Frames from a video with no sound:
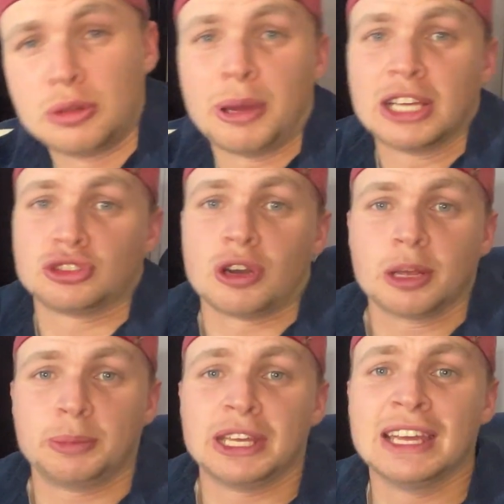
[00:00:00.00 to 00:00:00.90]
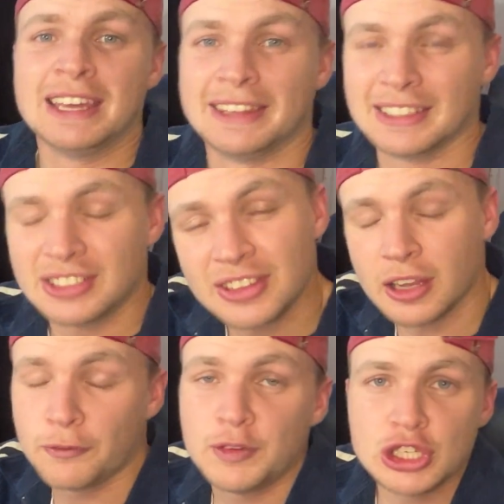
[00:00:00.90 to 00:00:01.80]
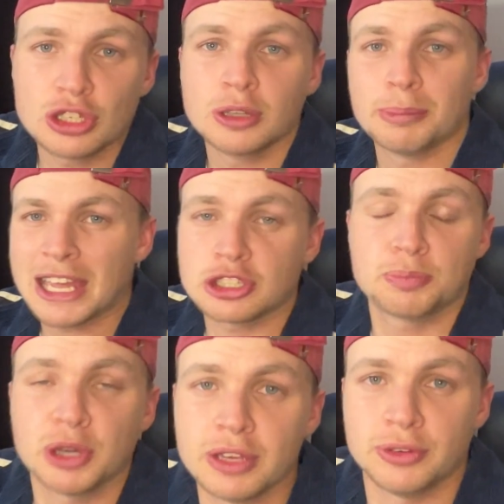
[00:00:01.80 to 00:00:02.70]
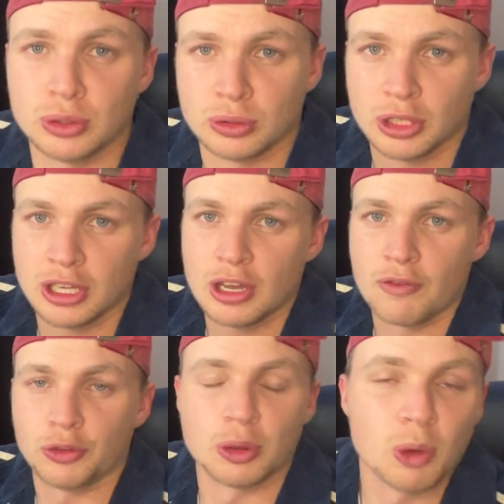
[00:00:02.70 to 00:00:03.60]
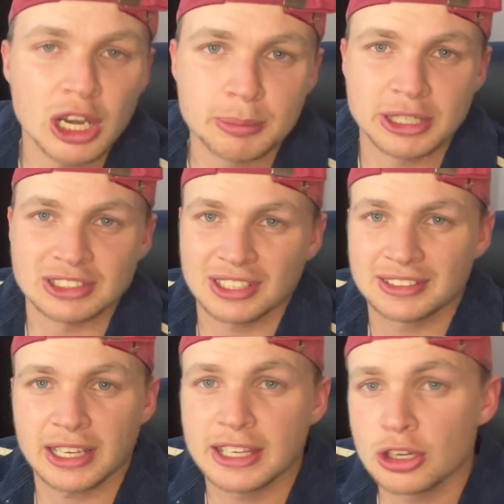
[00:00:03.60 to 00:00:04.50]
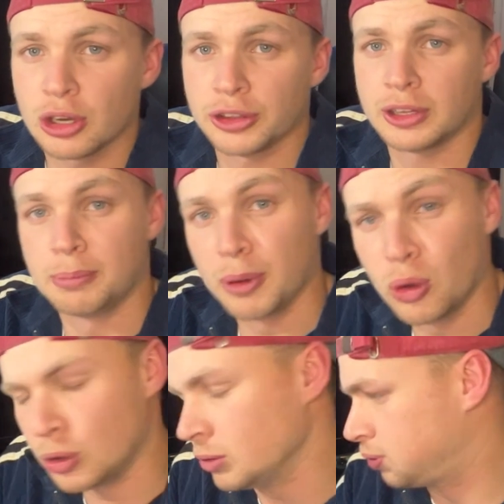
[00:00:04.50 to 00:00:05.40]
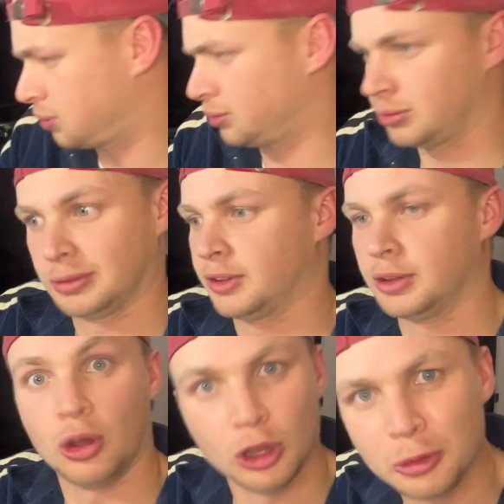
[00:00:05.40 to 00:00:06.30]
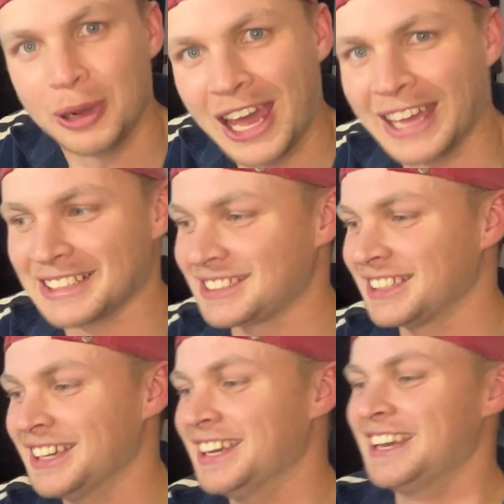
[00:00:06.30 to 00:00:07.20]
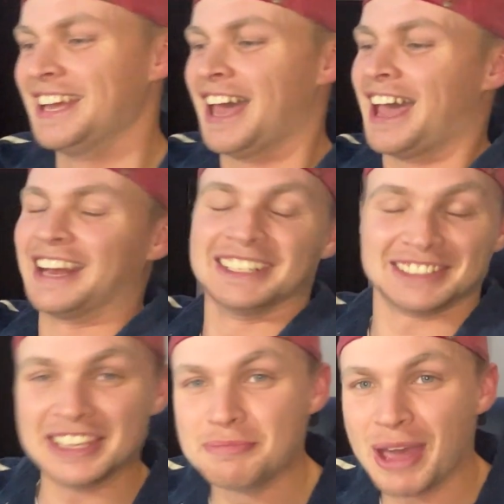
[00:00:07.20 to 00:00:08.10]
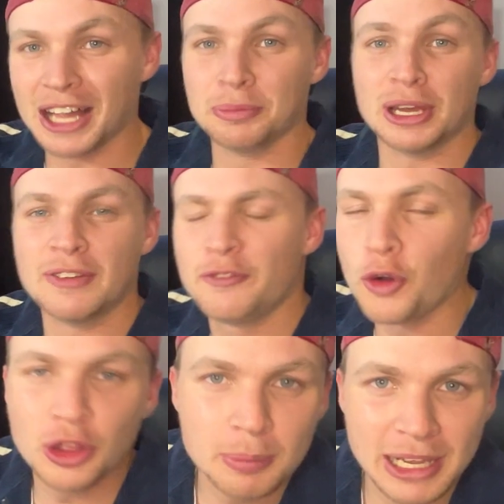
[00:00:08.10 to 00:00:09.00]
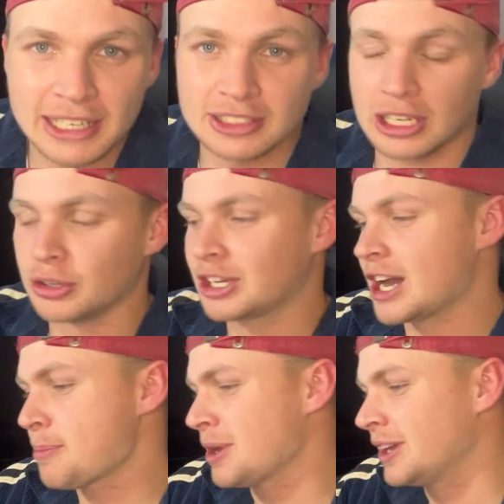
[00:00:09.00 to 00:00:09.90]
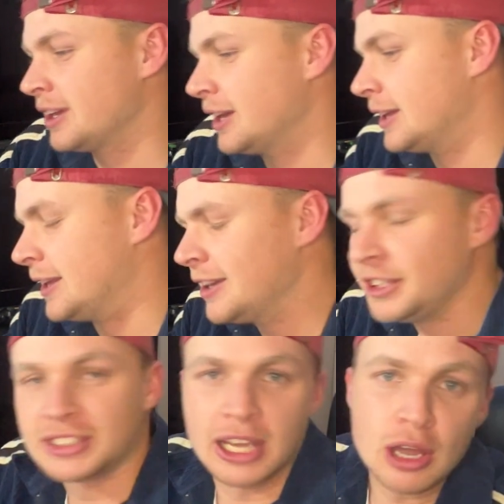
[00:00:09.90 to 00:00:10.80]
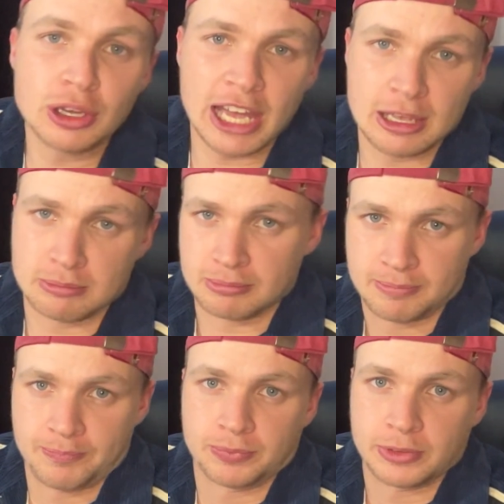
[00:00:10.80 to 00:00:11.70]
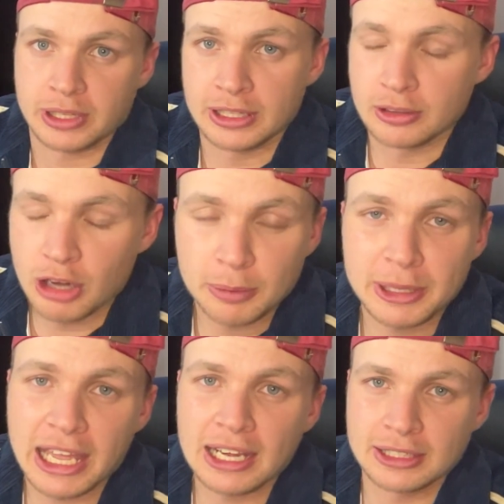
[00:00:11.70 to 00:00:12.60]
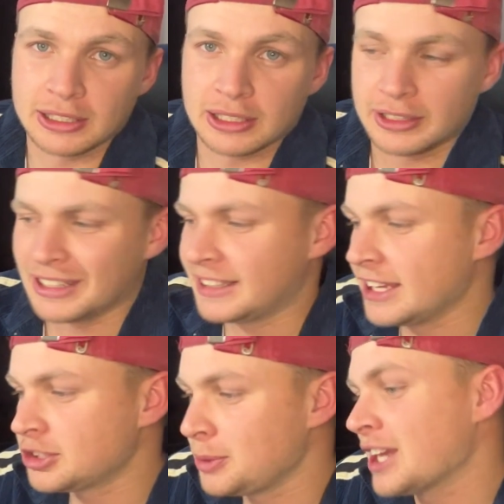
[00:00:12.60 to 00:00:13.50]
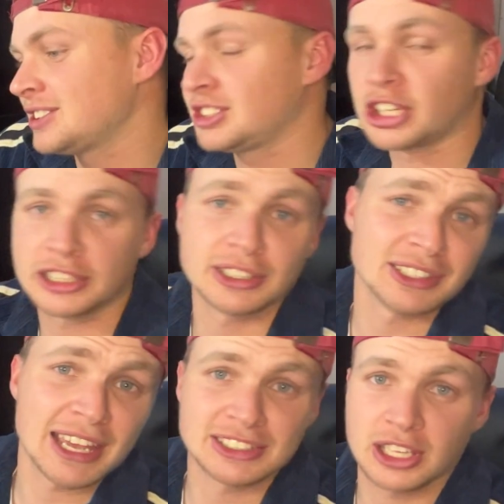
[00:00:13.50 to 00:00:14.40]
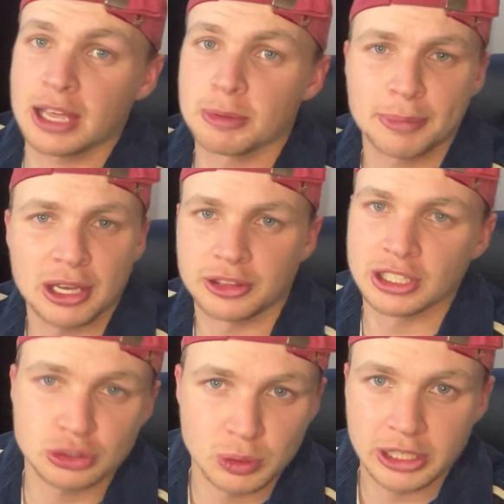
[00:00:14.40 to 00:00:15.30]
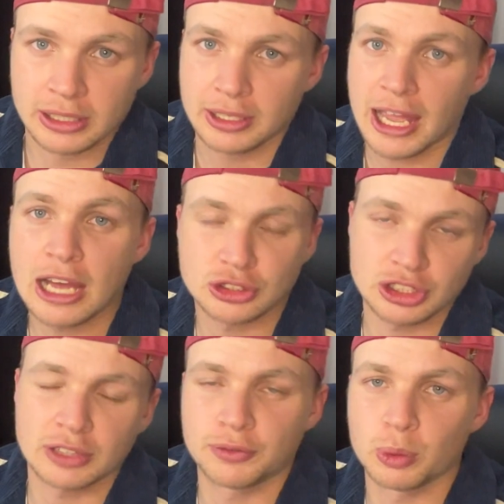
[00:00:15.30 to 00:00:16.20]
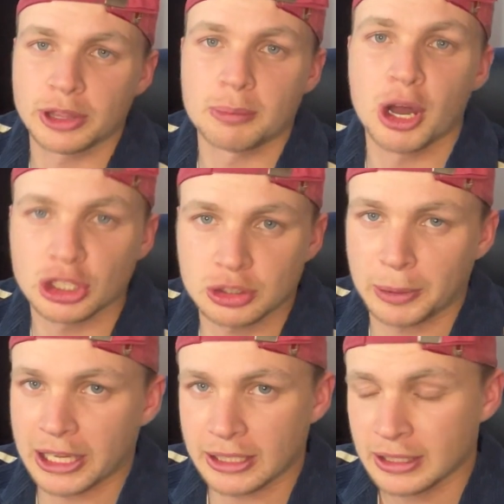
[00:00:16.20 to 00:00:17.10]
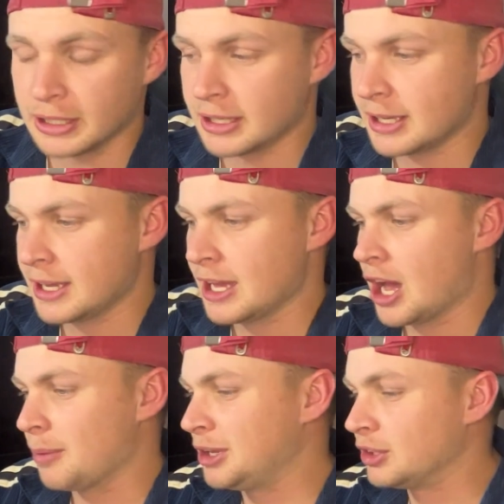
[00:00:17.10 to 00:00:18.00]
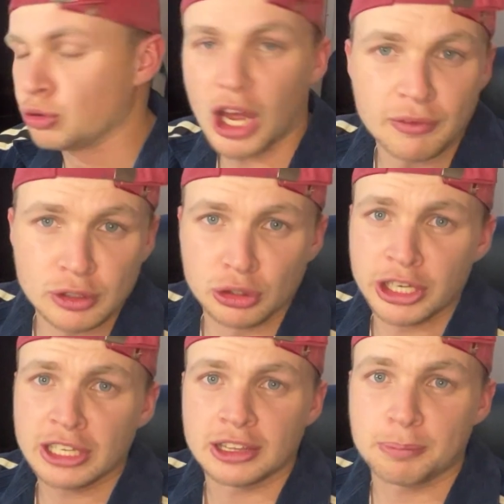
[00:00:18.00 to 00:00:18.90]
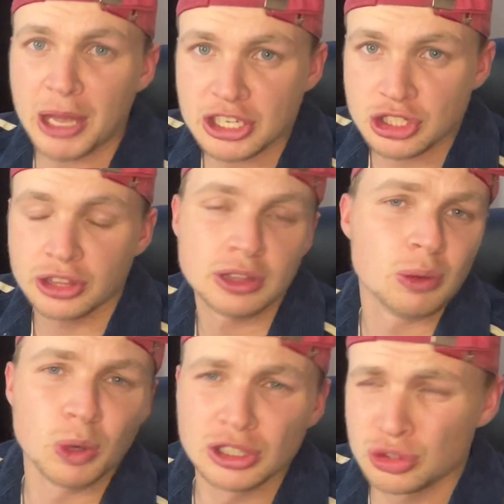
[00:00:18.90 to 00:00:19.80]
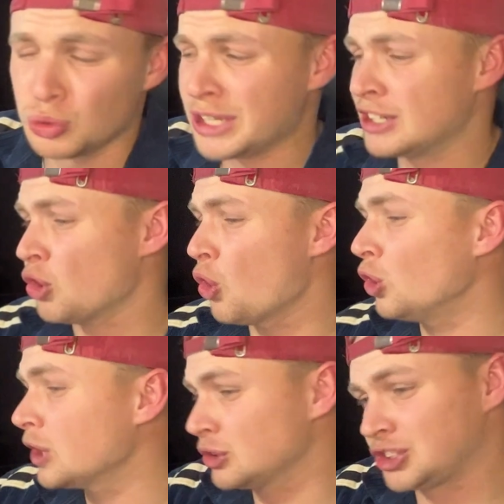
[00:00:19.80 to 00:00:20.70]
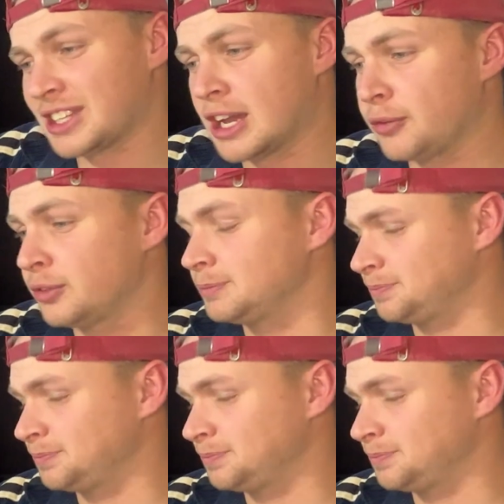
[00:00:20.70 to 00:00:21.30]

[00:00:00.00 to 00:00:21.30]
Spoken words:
Bias Rugby. This is the official match preview for the Wallabies taking on the All Blacks. And it's in Melbourne for the Bledisloe Cup. There is no game in the rugby calendar that gets me as excited as I am about this one. Outside for when the Boks play. I mean, the rivalry, the passion, the will to win, all those stuff